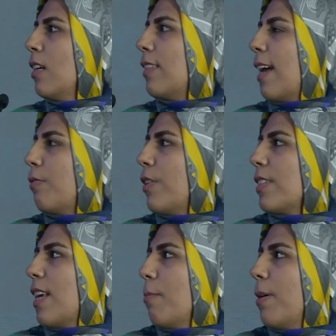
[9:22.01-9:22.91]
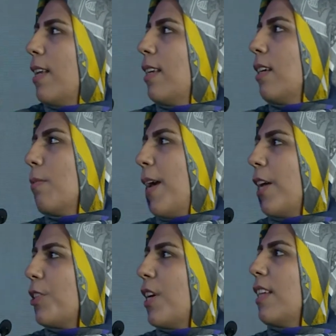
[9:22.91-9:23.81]
that, for example, a
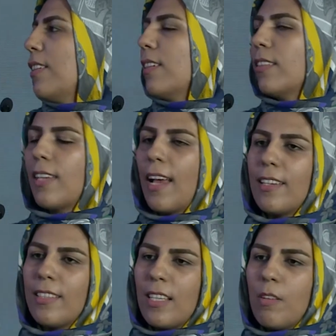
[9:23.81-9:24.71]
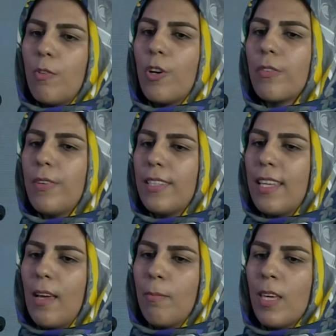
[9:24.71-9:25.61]
patient can easily work with
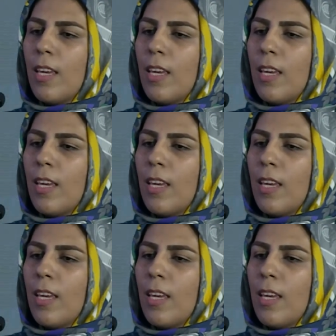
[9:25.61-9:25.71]
them